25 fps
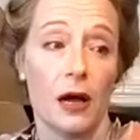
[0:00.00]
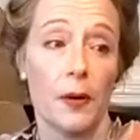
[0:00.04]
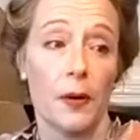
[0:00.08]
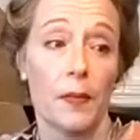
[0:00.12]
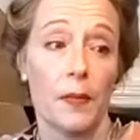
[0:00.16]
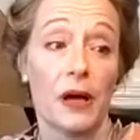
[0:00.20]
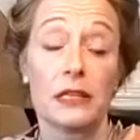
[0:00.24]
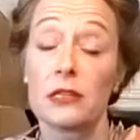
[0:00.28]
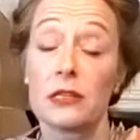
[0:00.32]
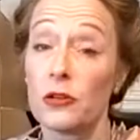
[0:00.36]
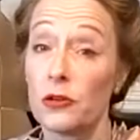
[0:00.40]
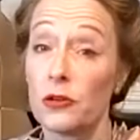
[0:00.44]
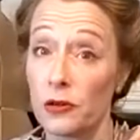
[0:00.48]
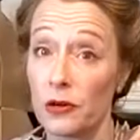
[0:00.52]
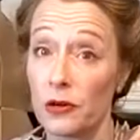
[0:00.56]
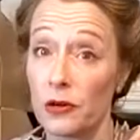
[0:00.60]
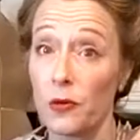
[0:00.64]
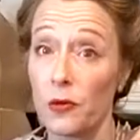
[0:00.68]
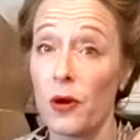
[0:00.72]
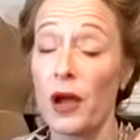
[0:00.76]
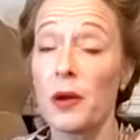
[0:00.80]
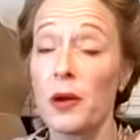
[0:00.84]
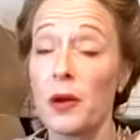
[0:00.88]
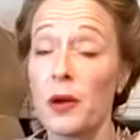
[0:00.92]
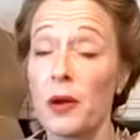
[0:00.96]
as Laura
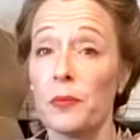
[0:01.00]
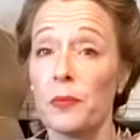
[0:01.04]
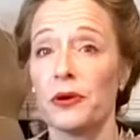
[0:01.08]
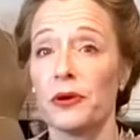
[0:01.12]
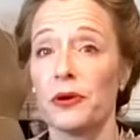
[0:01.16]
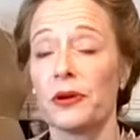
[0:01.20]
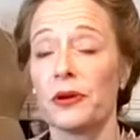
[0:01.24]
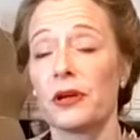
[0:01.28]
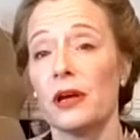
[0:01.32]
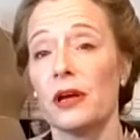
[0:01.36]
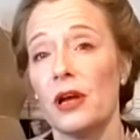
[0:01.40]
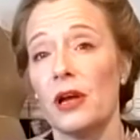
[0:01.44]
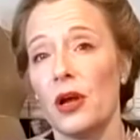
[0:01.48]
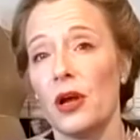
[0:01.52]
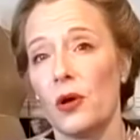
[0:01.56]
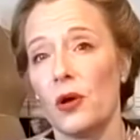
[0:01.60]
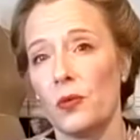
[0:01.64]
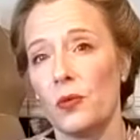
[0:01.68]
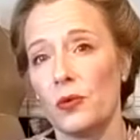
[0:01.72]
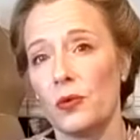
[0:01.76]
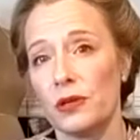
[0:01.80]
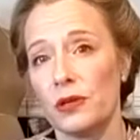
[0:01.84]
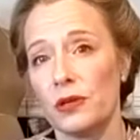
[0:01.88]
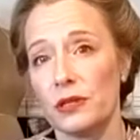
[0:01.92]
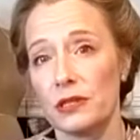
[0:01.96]
Weinberg,
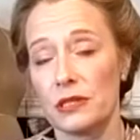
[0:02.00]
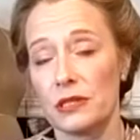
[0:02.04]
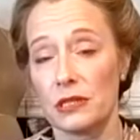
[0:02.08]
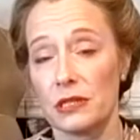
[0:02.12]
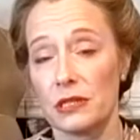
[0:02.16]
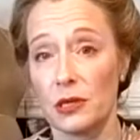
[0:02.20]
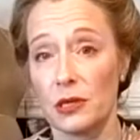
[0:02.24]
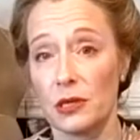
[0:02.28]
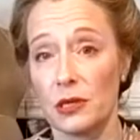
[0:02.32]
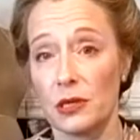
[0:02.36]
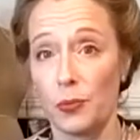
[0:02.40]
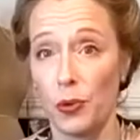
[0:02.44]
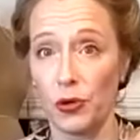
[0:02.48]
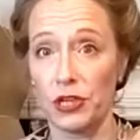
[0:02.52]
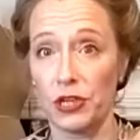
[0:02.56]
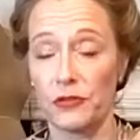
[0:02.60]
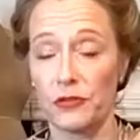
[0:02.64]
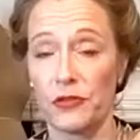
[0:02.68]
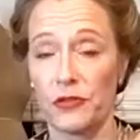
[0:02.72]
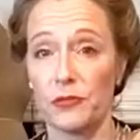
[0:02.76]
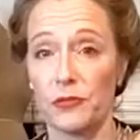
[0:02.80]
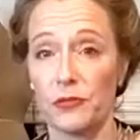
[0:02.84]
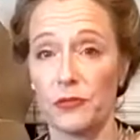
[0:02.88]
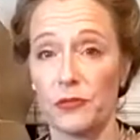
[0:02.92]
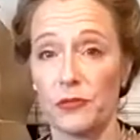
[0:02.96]
was deported
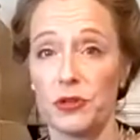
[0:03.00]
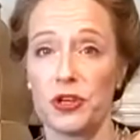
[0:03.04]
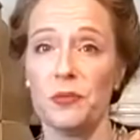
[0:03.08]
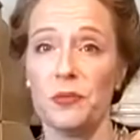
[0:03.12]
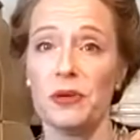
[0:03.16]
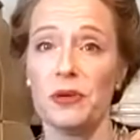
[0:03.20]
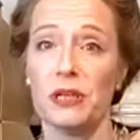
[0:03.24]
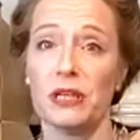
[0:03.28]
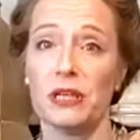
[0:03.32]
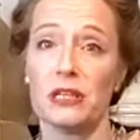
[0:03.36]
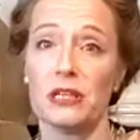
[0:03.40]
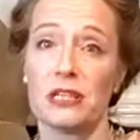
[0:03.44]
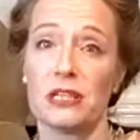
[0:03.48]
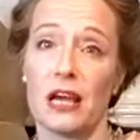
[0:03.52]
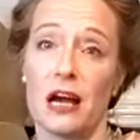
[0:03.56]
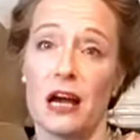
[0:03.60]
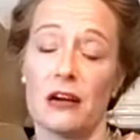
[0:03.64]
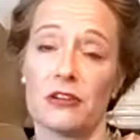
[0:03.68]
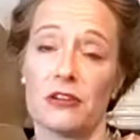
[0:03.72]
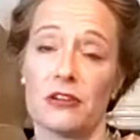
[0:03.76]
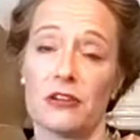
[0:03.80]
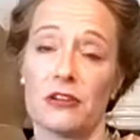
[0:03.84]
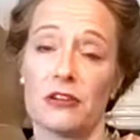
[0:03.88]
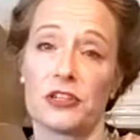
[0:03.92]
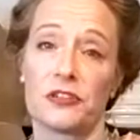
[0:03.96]
from Germany to
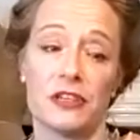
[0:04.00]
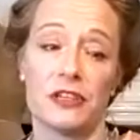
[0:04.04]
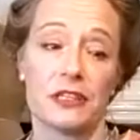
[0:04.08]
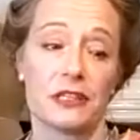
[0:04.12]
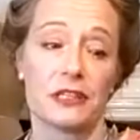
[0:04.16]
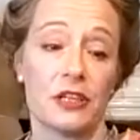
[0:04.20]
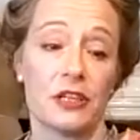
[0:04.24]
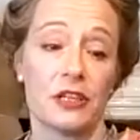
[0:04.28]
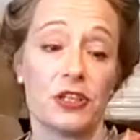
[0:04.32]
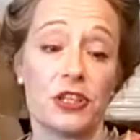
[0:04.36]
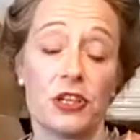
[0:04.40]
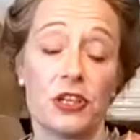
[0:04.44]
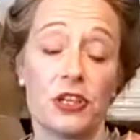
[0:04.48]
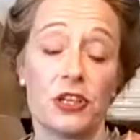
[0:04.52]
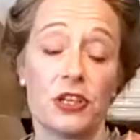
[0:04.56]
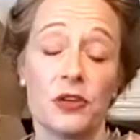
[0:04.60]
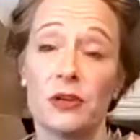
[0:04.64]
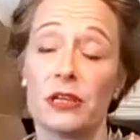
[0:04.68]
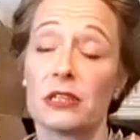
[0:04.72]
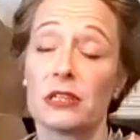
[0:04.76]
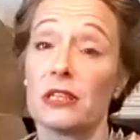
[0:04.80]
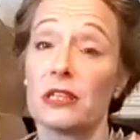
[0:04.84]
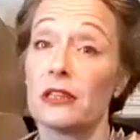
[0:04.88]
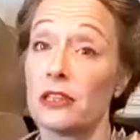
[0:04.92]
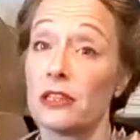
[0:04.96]
Auschwitz, and she
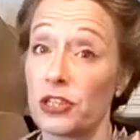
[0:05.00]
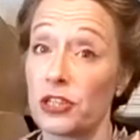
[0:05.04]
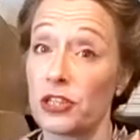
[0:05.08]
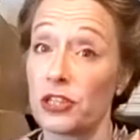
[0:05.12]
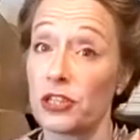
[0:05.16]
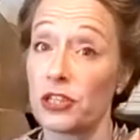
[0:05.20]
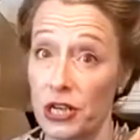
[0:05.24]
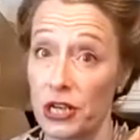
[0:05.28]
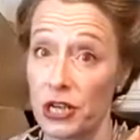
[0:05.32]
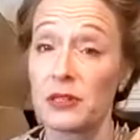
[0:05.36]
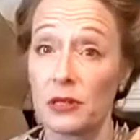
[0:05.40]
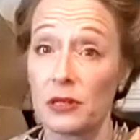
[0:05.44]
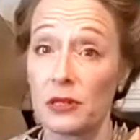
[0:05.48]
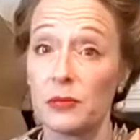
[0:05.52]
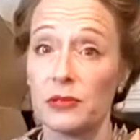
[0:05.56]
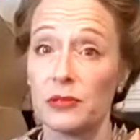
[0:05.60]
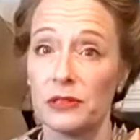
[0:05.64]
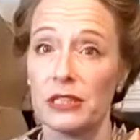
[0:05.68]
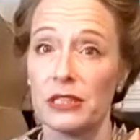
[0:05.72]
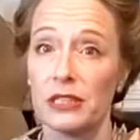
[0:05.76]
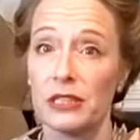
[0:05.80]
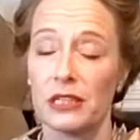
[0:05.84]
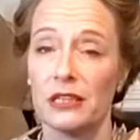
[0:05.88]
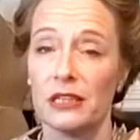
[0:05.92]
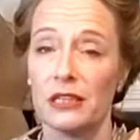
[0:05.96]
worked in the
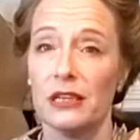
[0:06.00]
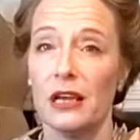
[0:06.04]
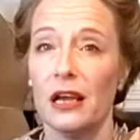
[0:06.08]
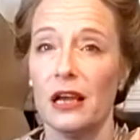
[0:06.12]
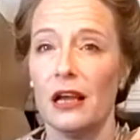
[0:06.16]
Stabsgebäude